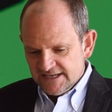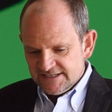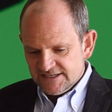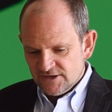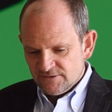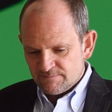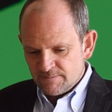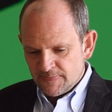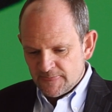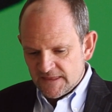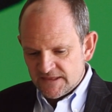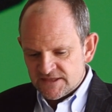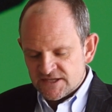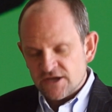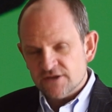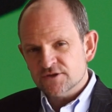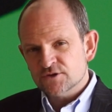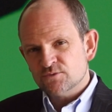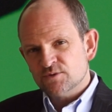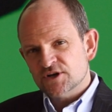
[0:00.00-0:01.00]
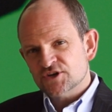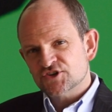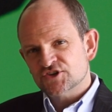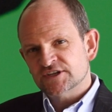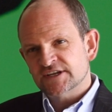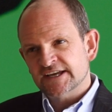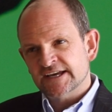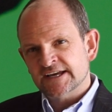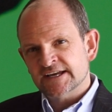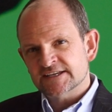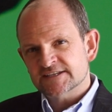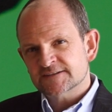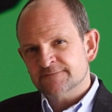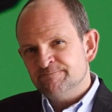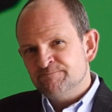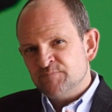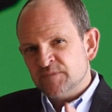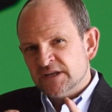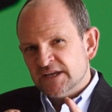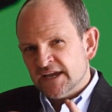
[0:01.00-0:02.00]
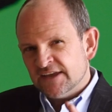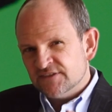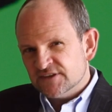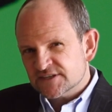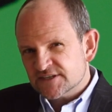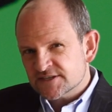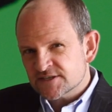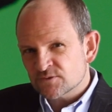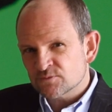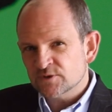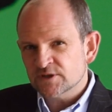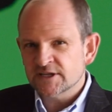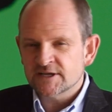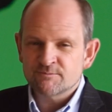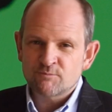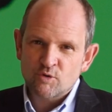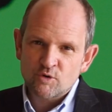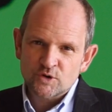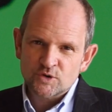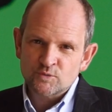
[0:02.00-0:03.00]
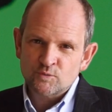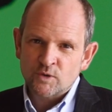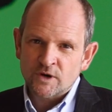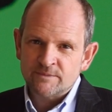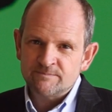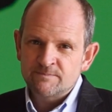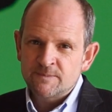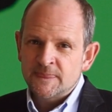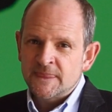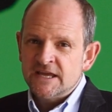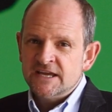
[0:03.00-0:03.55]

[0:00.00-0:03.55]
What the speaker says: Now, the other question to ask, and this is a really important one,